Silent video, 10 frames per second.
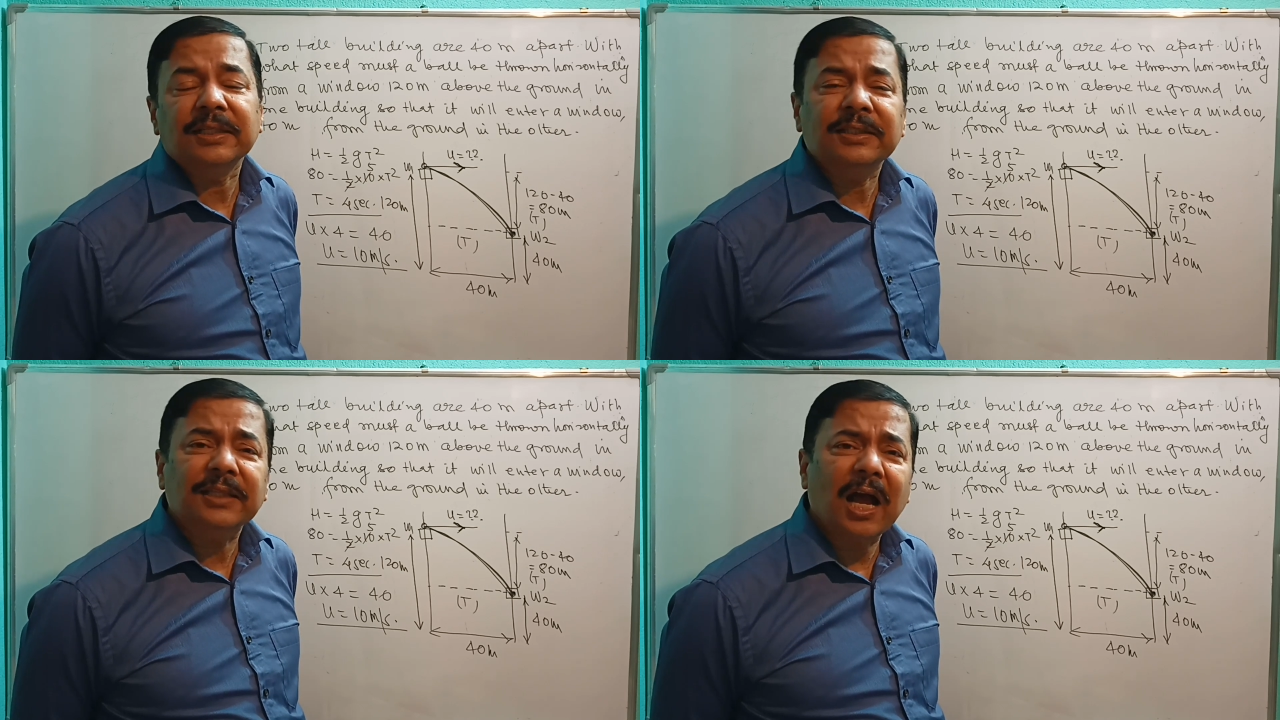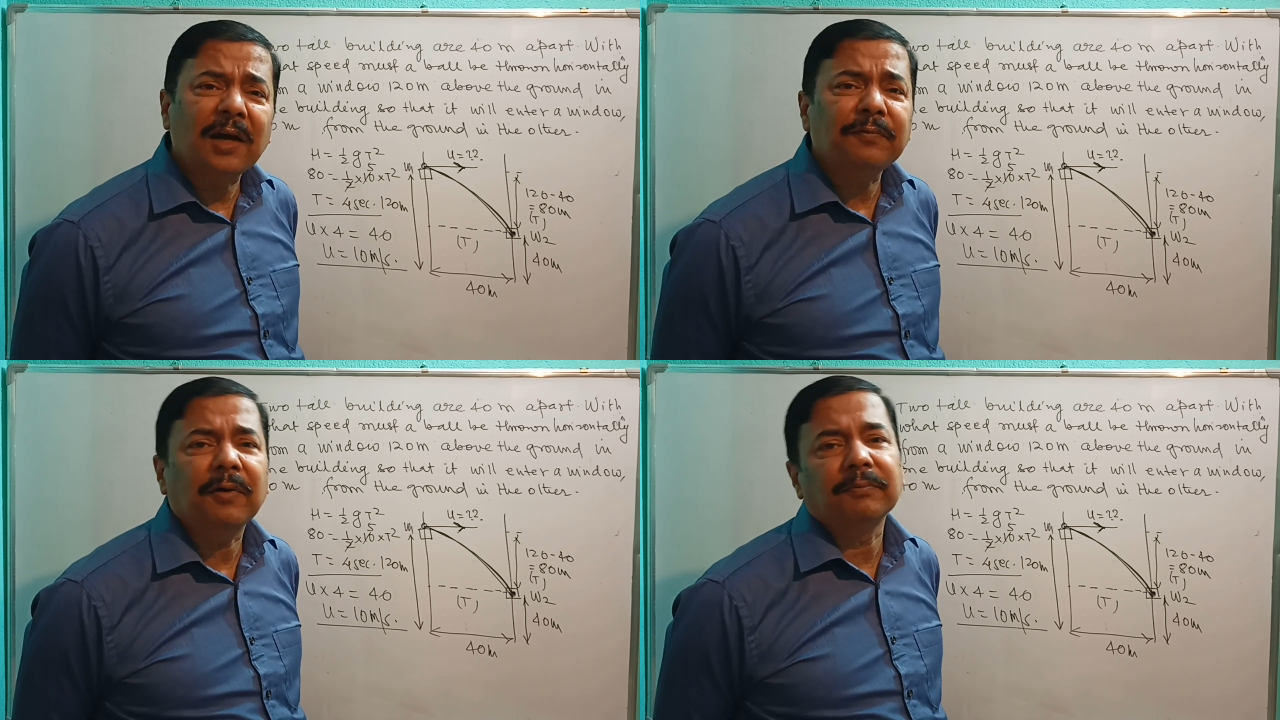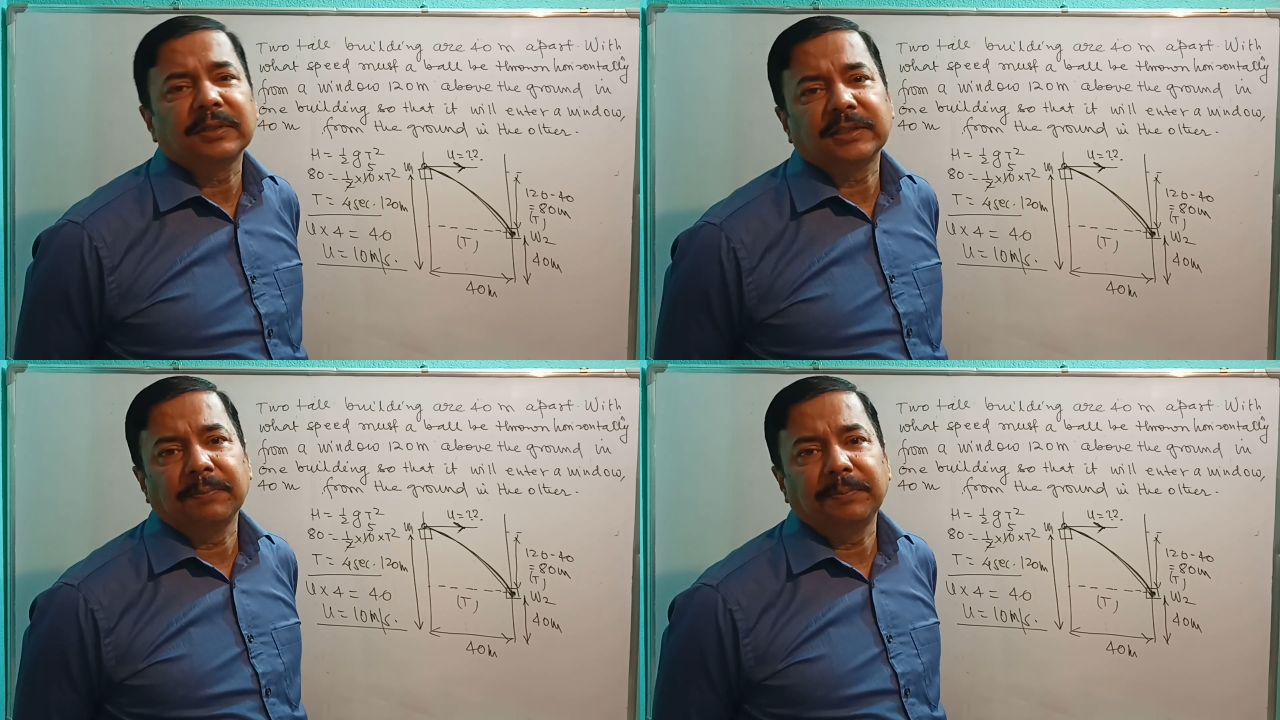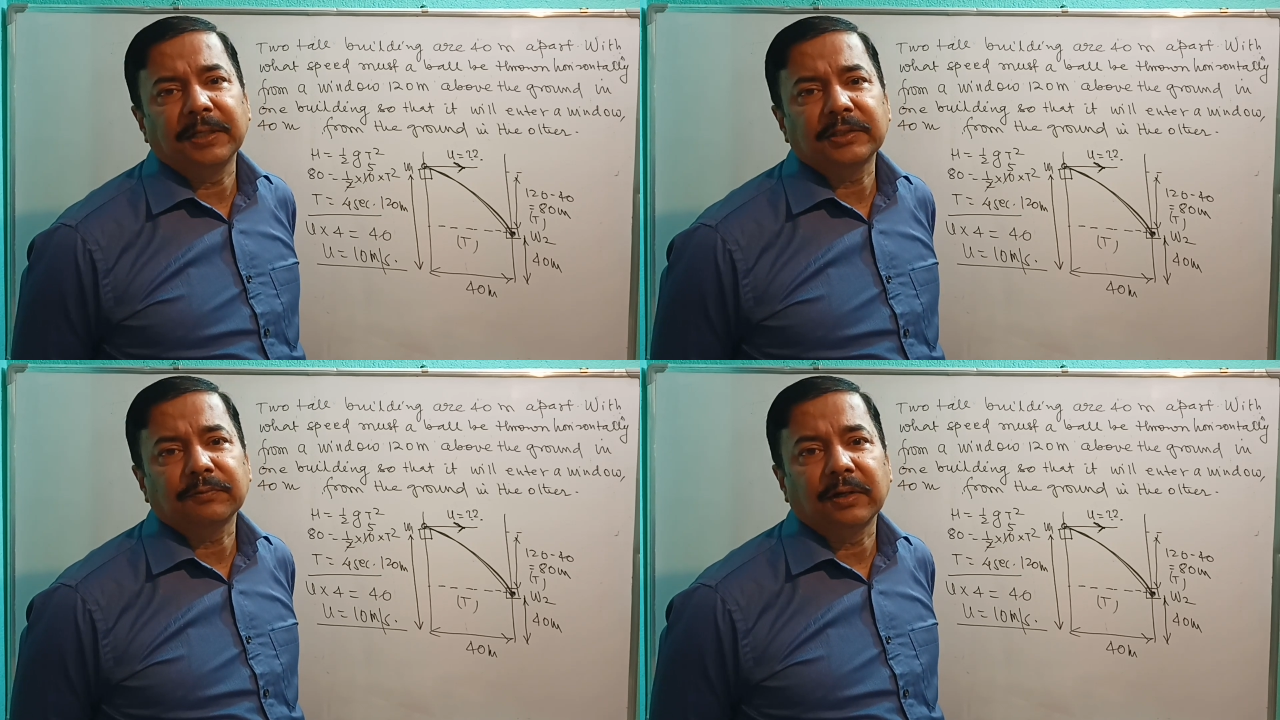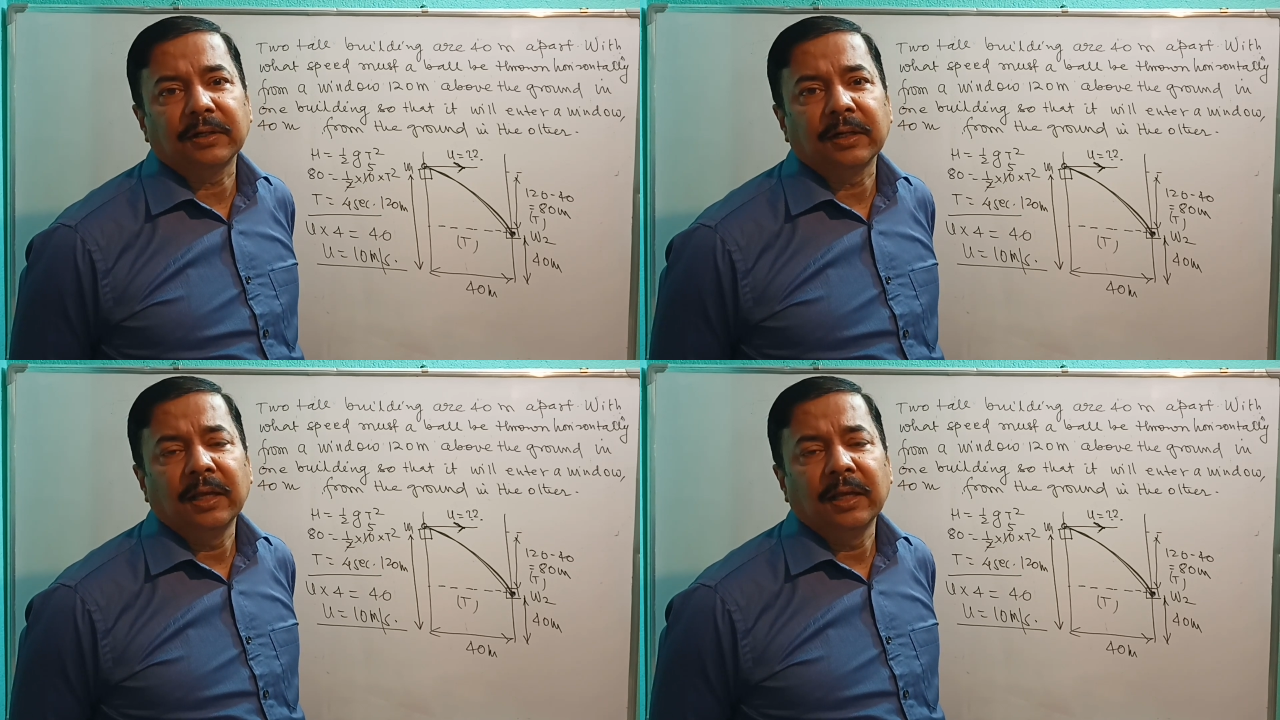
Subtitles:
Start from the simplest one.